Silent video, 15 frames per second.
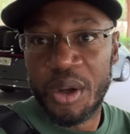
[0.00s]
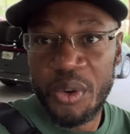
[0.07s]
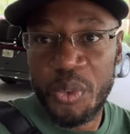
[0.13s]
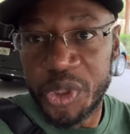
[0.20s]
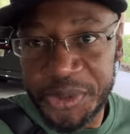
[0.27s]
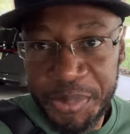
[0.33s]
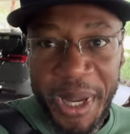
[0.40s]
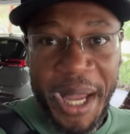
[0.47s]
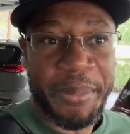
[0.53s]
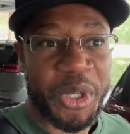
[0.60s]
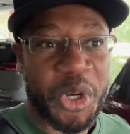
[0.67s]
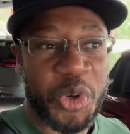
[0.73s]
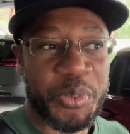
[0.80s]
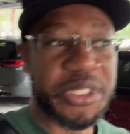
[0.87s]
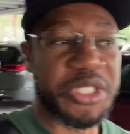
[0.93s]
What's poppin',
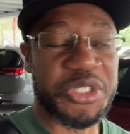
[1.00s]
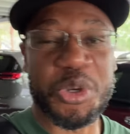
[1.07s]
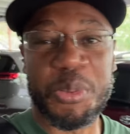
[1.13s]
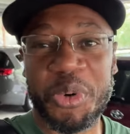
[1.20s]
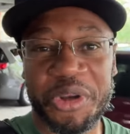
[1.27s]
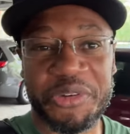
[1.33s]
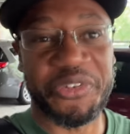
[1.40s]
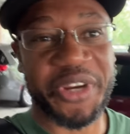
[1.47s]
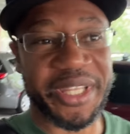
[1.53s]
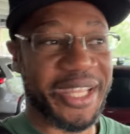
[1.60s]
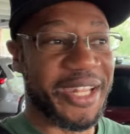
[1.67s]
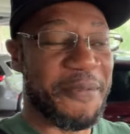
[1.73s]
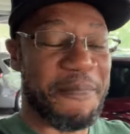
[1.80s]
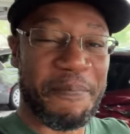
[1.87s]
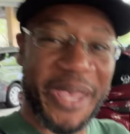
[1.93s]
homies? It's your boyfriend,
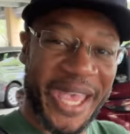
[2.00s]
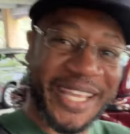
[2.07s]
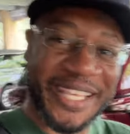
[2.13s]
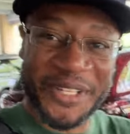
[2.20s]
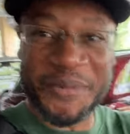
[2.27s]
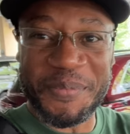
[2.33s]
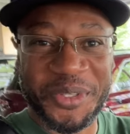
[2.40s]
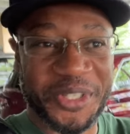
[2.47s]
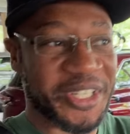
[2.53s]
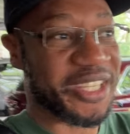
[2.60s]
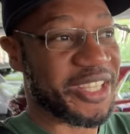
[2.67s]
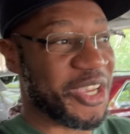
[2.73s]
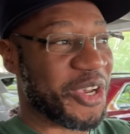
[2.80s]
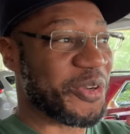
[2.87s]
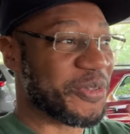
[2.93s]
Nitty. Back in the building,
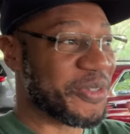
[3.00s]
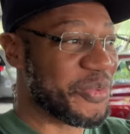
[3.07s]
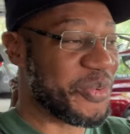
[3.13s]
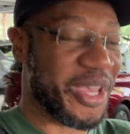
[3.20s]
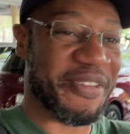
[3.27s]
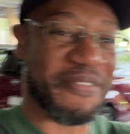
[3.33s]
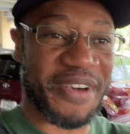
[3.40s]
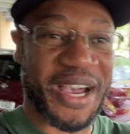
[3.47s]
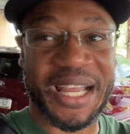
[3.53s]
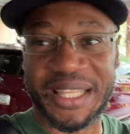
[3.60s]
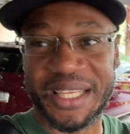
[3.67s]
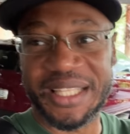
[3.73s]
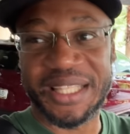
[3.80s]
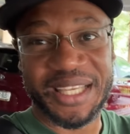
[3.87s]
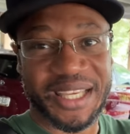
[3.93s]
yo. We at
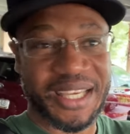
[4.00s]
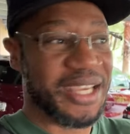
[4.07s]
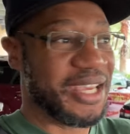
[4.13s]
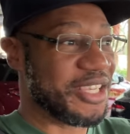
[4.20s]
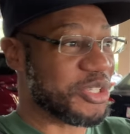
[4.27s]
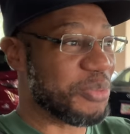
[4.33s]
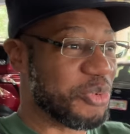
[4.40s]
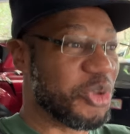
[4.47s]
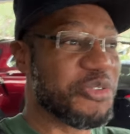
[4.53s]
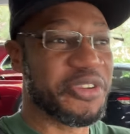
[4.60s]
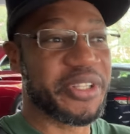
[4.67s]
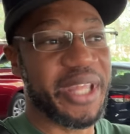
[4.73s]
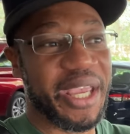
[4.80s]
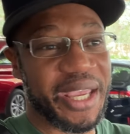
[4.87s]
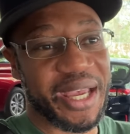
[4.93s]
Vineland. It's a beautiful
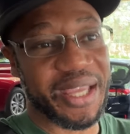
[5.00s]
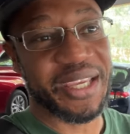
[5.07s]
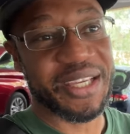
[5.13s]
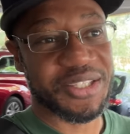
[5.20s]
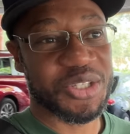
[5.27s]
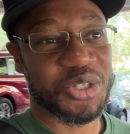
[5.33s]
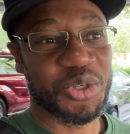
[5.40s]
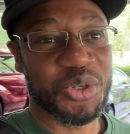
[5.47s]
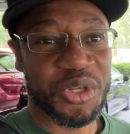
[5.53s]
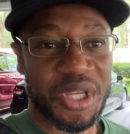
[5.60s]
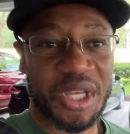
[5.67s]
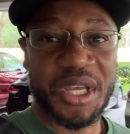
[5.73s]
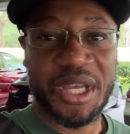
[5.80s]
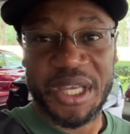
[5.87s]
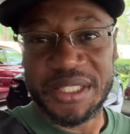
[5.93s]
day out here, too.
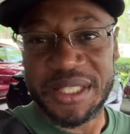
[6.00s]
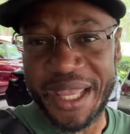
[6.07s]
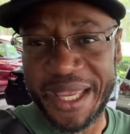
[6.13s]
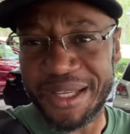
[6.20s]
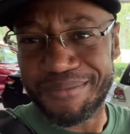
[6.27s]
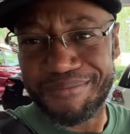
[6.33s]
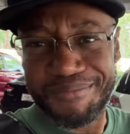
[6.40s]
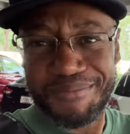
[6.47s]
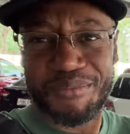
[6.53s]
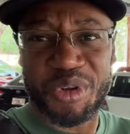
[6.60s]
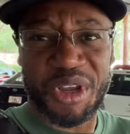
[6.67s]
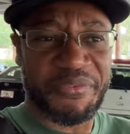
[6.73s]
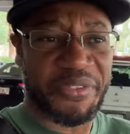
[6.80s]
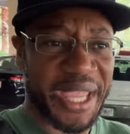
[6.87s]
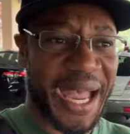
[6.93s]
It's like
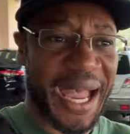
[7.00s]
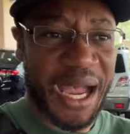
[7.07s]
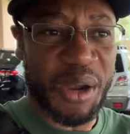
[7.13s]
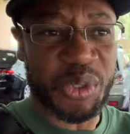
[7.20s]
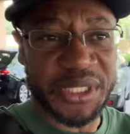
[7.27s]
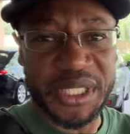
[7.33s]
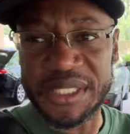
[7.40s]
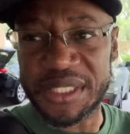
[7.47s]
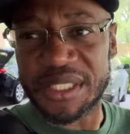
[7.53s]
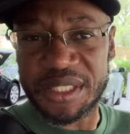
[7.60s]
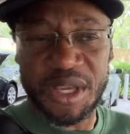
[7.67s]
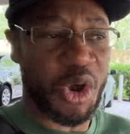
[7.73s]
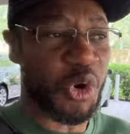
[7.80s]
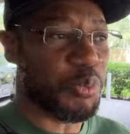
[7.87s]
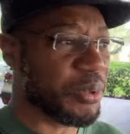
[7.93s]
roughly an hour since it's
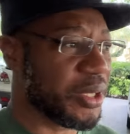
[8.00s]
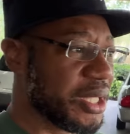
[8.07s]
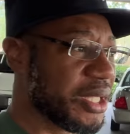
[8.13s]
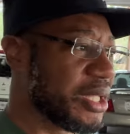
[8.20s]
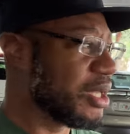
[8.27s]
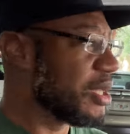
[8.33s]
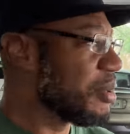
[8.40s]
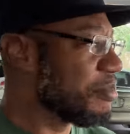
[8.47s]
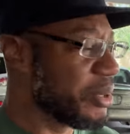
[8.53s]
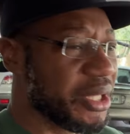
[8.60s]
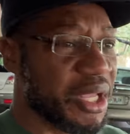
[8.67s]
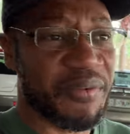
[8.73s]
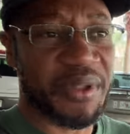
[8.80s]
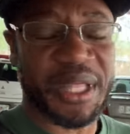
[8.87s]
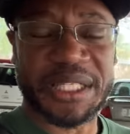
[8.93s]
open. But
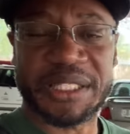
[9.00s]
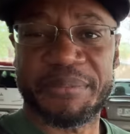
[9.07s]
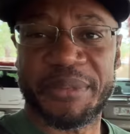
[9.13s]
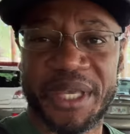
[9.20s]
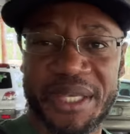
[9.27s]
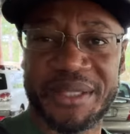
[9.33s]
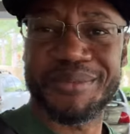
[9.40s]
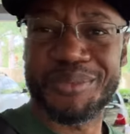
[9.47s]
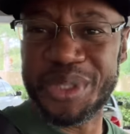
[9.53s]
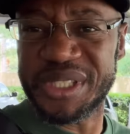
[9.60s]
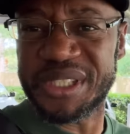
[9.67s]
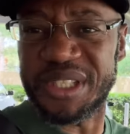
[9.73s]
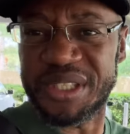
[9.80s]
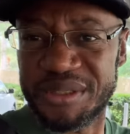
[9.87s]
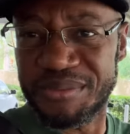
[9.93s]
nevertheless, man, we
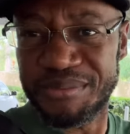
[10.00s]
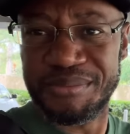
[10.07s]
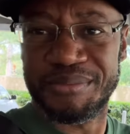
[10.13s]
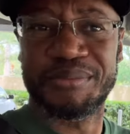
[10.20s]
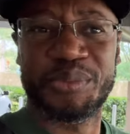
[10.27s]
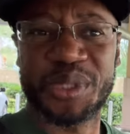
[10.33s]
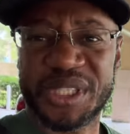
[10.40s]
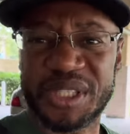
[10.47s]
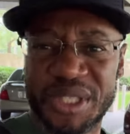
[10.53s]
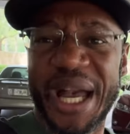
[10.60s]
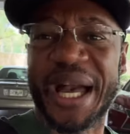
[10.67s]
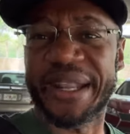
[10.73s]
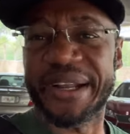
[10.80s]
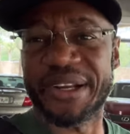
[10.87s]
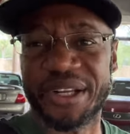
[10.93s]
still, we still
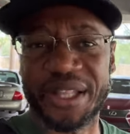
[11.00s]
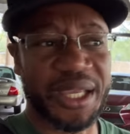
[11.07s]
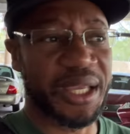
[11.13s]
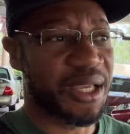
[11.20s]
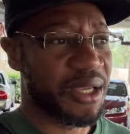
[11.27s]
kind of early.